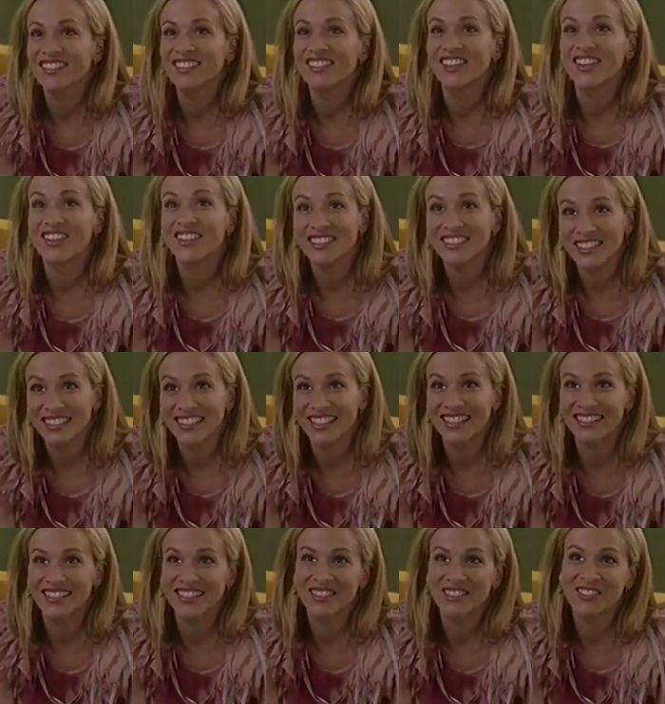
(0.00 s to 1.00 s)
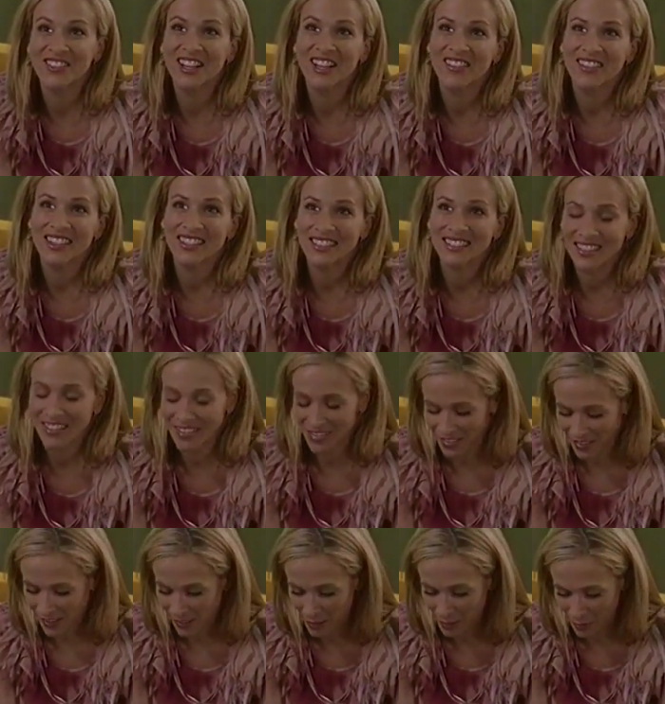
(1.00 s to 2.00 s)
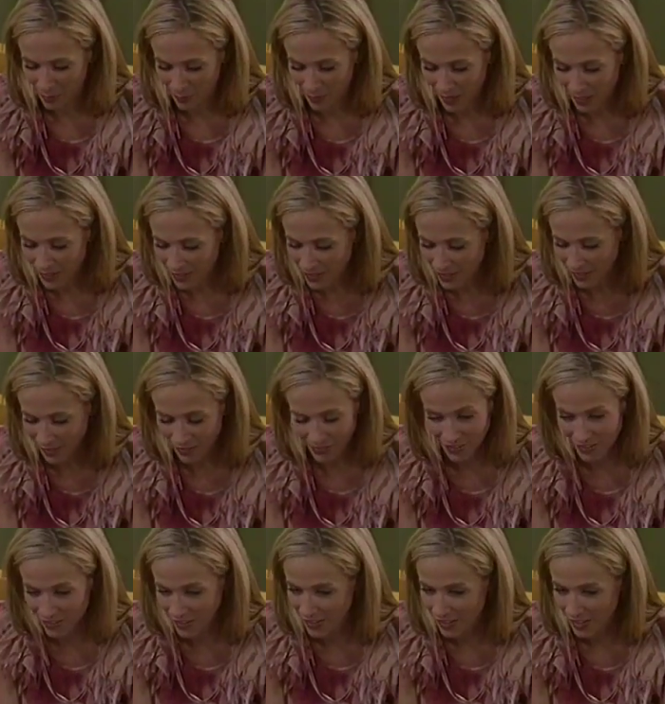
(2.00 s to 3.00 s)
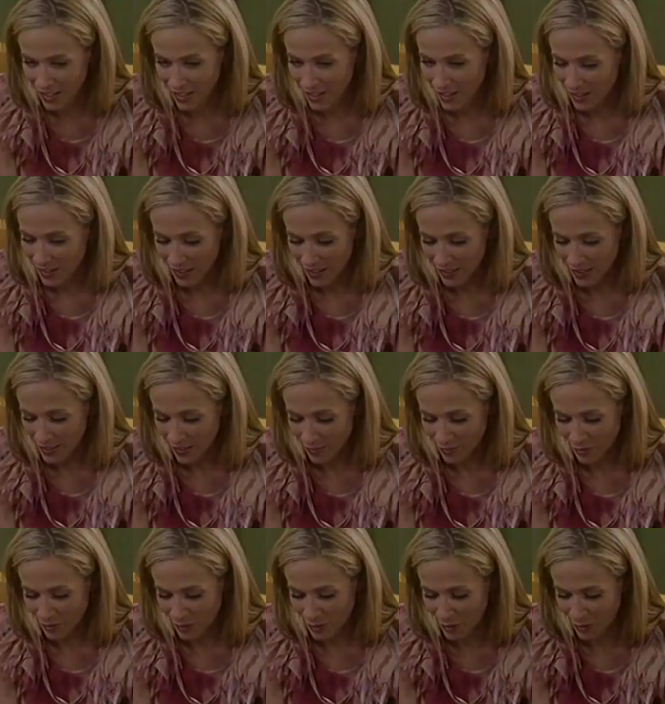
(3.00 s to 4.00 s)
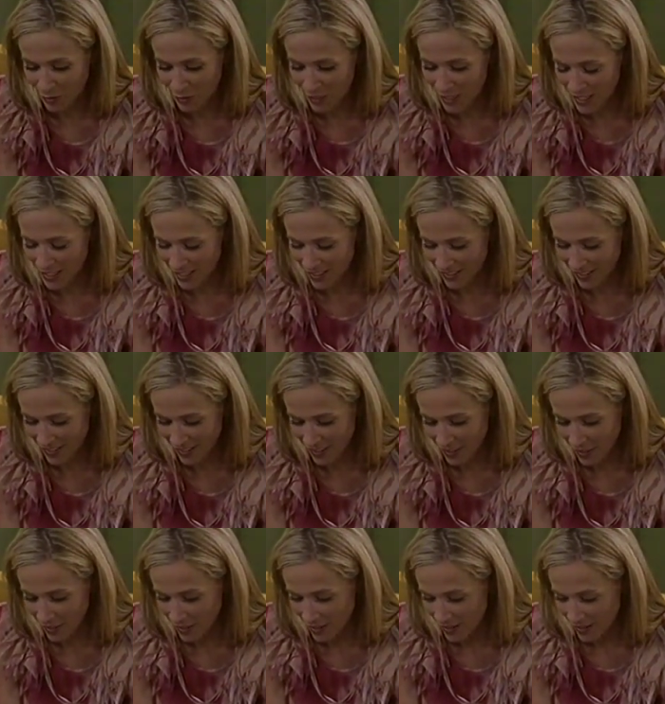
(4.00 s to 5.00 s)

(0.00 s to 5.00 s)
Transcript: salsa dancing. Wow, that sounds, um, that sounds, that sounds great.